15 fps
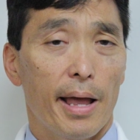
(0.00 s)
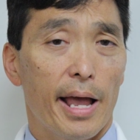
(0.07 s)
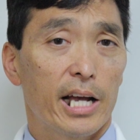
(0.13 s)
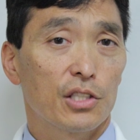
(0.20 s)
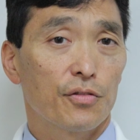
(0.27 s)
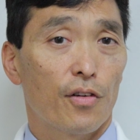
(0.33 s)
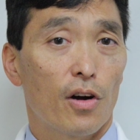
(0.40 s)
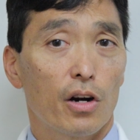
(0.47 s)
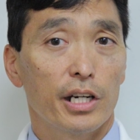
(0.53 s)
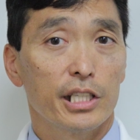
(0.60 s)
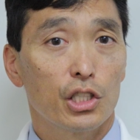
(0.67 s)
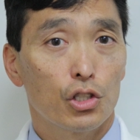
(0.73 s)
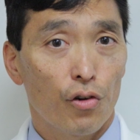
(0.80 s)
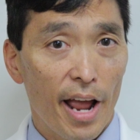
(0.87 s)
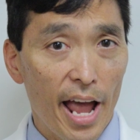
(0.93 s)
As far
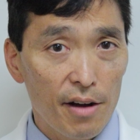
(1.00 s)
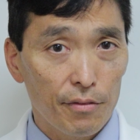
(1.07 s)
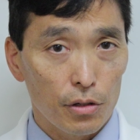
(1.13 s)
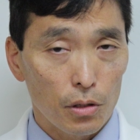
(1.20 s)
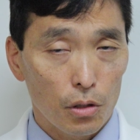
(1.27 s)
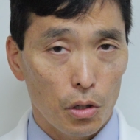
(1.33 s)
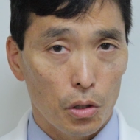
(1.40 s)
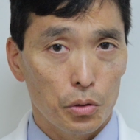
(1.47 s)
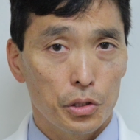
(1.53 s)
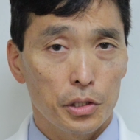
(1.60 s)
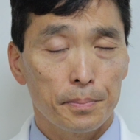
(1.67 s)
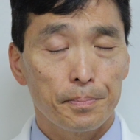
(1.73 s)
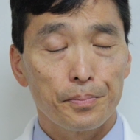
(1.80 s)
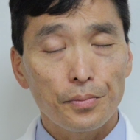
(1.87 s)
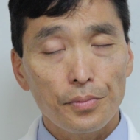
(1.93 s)
as travel
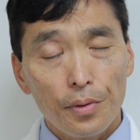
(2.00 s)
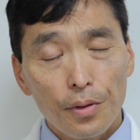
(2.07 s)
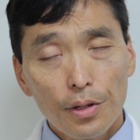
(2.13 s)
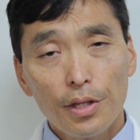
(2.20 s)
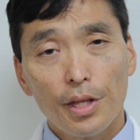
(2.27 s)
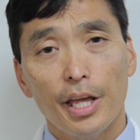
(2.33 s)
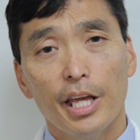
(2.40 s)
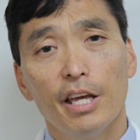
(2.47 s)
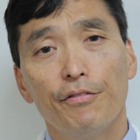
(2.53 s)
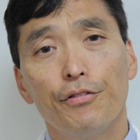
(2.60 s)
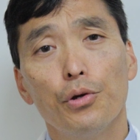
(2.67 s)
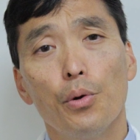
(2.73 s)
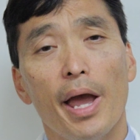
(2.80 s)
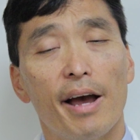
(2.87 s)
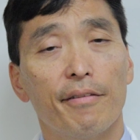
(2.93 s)
goes, if
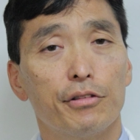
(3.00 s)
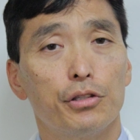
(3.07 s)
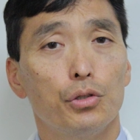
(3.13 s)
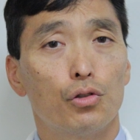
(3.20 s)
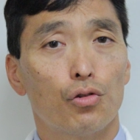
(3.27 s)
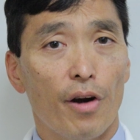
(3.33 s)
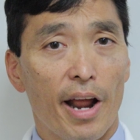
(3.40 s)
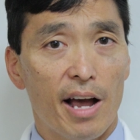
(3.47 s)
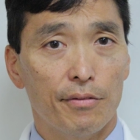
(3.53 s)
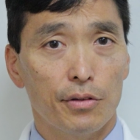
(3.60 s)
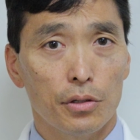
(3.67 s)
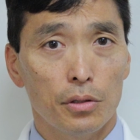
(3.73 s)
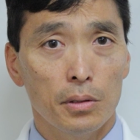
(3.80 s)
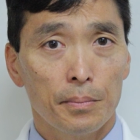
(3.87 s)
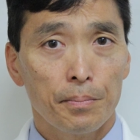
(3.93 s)
you have to
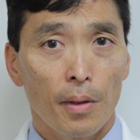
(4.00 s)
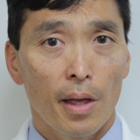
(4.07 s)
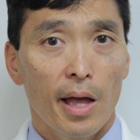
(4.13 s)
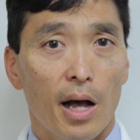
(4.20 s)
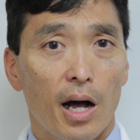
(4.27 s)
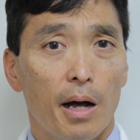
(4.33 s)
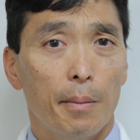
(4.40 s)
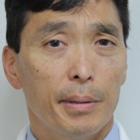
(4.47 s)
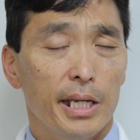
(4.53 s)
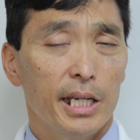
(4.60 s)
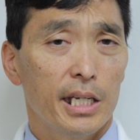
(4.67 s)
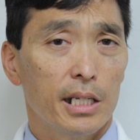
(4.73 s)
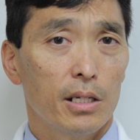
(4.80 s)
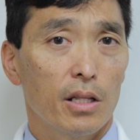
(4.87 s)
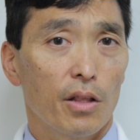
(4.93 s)
travel
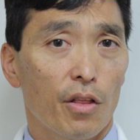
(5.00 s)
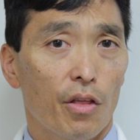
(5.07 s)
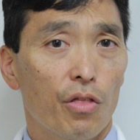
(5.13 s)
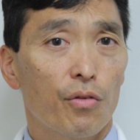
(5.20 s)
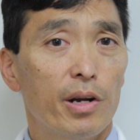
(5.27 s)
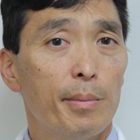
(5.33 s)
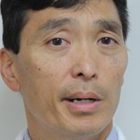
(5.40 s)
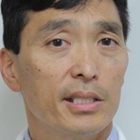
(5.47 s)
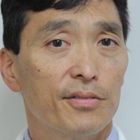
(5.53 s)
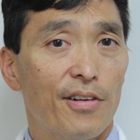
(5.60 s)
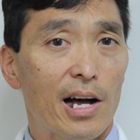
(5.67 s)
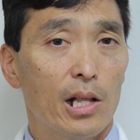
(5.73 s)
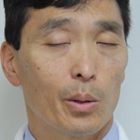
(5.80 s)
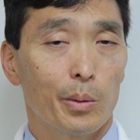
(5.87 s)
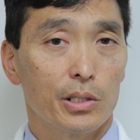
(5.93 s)
in the 3 months
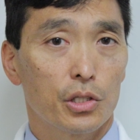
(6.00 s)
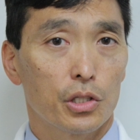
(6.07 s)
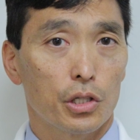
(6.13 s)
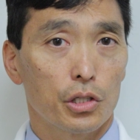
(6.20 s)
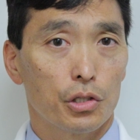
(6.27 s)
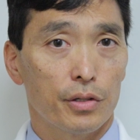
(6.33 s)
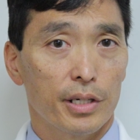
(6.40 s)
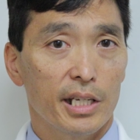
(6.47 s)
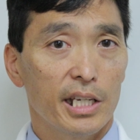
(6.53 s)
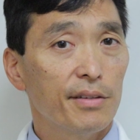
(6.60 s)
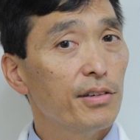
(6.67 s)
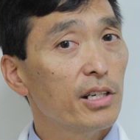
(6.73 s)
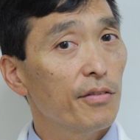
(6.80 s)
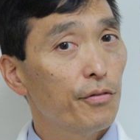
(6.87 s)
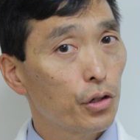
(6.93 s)
following a surgery,
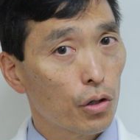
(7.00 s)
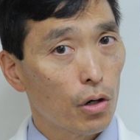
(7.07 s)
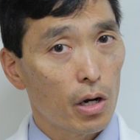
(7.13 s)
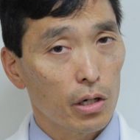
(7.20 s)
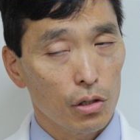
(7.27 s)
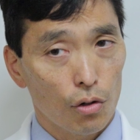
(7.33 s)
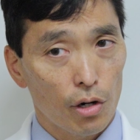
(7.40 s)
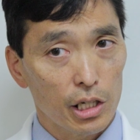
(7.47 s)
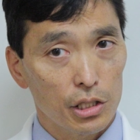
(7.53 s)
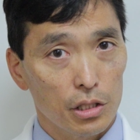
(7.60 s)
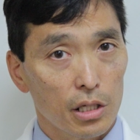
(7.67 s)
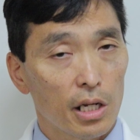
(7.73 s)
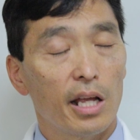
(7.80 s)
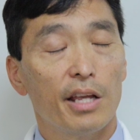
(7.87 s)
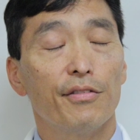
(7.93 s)
even if you're
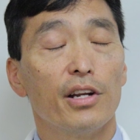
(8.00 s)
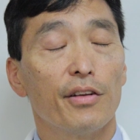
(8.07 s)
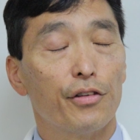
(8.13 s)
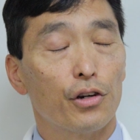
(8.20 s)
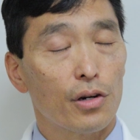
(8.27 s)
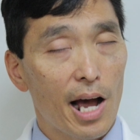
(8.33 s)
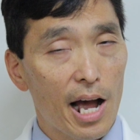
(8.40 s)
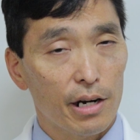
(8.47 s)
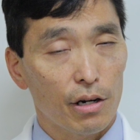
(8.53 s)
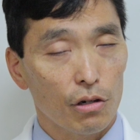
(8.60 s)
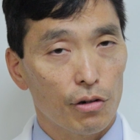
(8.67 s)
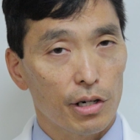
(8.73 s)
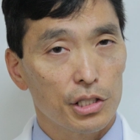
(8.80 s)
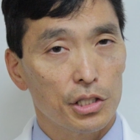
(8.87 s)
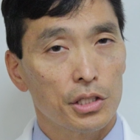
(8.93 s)
not on
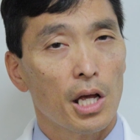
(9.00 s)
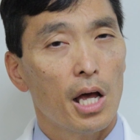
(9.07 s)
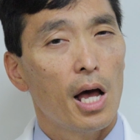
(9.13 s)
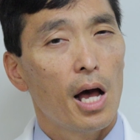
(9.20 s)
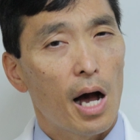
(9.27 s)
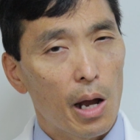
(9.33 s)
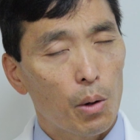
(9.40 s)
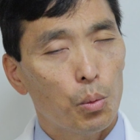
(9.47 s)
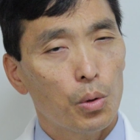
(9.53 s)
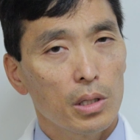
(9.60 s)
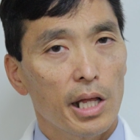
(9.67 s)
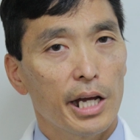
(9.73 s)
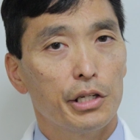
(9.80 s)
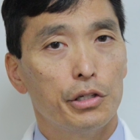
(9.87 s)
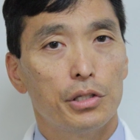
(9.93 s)
crutches, I would
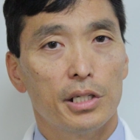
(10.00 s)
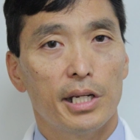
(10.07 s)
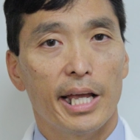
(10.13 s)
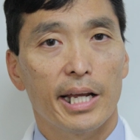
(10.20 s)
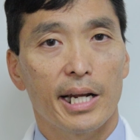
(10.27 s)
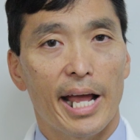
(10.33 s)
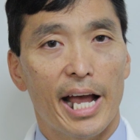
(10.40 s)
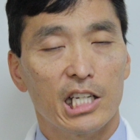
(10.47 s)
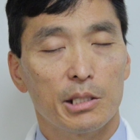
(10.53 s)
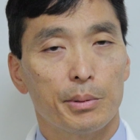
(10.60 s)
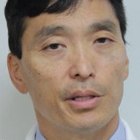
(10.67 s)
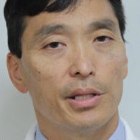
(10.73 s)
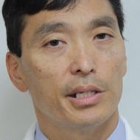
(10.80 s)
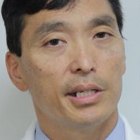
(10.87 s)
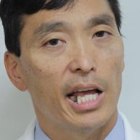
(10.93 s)
like you to take an
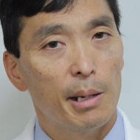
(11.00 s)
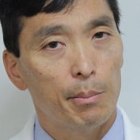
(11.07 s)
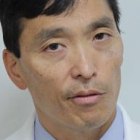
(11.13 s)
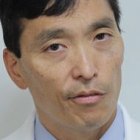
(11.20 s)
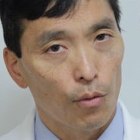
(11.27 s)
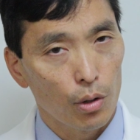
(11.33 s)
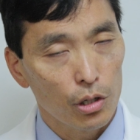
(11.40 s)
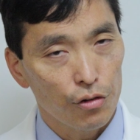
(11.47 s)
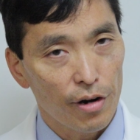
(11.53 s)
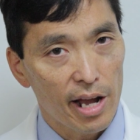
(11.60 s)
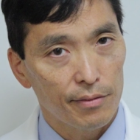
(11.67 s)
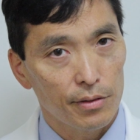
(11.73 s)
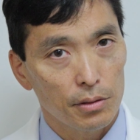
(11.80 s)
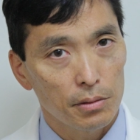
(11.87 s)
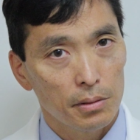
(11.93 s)
aspirin the day before
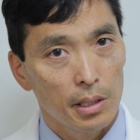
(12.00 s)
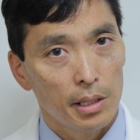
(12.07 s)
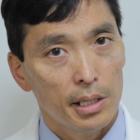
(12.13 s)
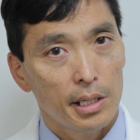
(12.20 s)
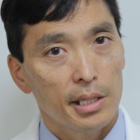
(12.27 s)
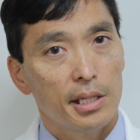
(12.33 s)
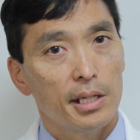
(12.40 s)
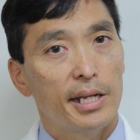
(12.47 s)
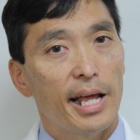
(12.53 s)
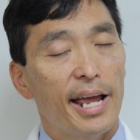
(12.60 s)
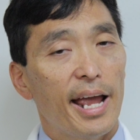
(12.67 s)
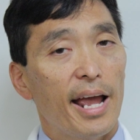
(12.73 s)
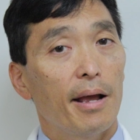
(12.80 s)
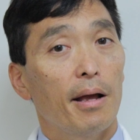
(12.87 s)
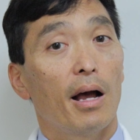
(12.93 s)
travel, the
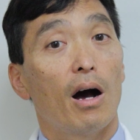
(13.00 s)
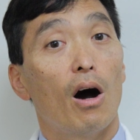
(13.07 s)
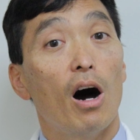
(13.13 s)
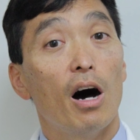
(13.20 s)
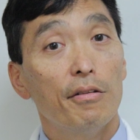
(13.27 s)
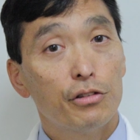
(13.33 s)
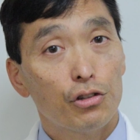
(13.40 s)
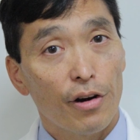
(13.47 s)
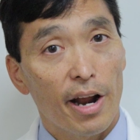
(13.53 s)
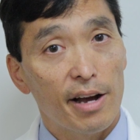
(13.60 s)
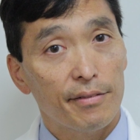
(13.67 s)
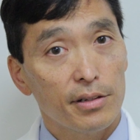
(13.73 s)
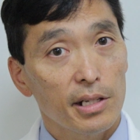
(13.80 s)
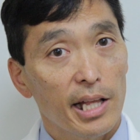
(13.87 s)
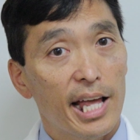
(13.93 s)
day of
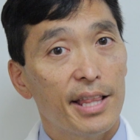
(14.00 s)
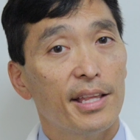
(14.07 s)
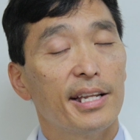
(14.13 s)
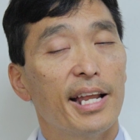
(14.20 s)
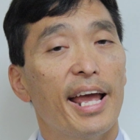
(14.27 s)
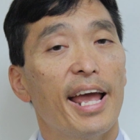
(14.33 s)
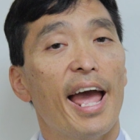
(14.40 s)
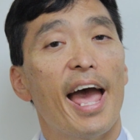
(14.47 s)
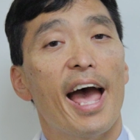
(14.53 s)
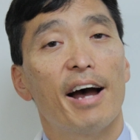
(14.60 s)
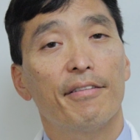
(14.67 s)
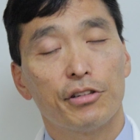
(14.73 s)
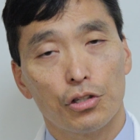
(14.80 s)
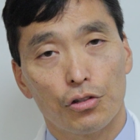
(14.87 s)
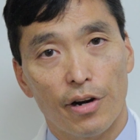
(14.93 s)
travel, and the day
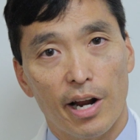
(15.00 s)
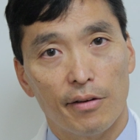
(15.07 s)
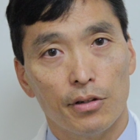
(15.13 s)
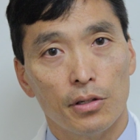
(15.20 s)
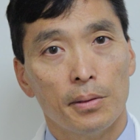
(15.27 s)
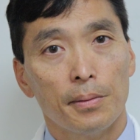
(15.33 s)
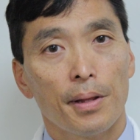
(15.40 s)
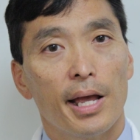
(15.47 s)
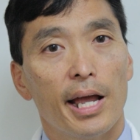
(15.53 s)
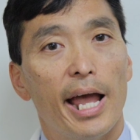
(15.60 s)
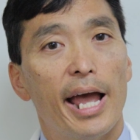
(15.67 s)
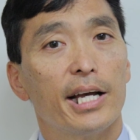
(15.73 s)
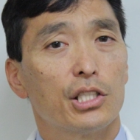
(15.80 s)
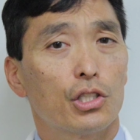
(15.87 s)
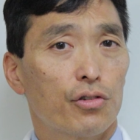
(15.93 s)
after travel,
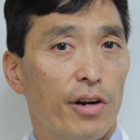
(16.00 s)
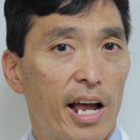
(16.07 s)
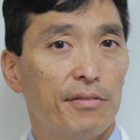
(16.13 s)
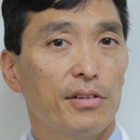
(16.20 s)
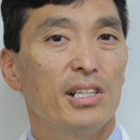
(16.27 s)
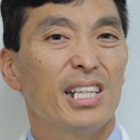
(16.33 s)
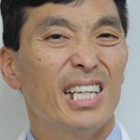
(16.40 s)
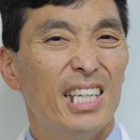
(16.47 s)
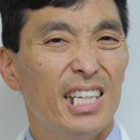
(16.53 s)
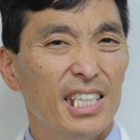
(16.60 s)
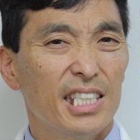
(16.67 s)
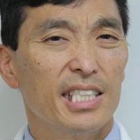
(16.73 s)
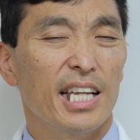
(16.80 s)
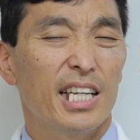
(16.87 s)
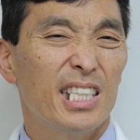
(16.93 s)
as travel
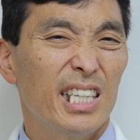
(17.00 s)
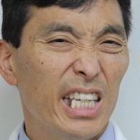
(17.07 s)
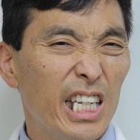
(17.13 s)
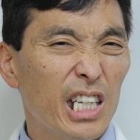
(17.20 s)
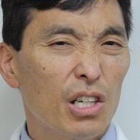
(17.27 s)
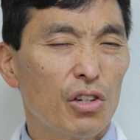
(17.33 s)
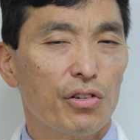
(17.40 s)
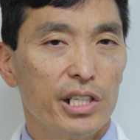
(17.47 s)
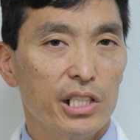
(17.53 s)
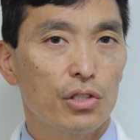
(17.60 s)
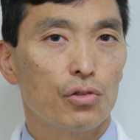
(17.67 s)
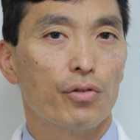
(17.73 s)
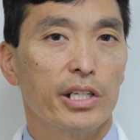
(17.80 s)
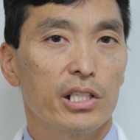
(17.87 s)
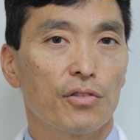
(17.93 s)
is an
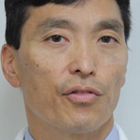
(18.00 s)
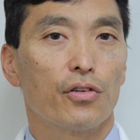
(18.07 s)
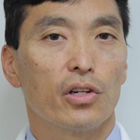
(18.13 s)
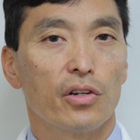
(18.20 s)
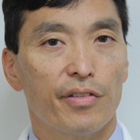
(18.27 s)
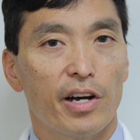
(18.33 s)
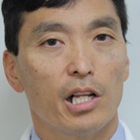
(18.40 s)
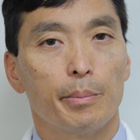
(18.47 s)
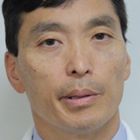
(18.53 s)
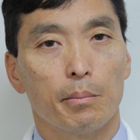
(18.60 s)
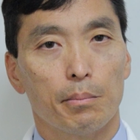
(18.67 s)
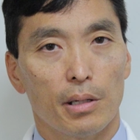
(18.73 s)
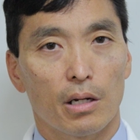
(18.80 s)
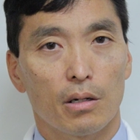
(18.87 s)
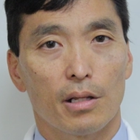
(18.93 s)
increased risk for
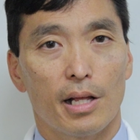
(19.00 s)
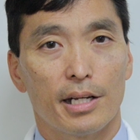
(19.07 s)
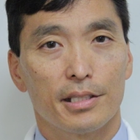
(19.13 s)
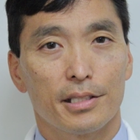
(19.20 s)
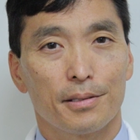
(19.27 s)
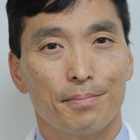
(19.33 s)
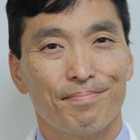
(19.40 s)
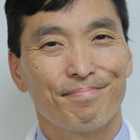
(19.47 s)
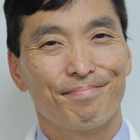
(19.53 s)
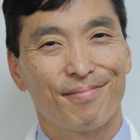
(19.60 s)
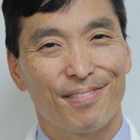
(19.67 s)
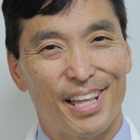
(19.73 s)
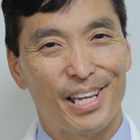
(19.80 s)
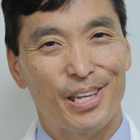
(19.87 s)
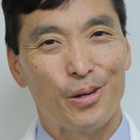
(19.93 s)
developing blood clots.
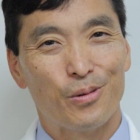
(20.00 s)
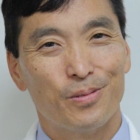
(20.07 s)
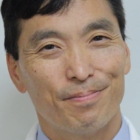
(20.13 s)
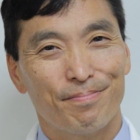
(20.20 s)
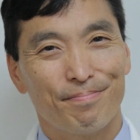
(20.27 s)
Thank you.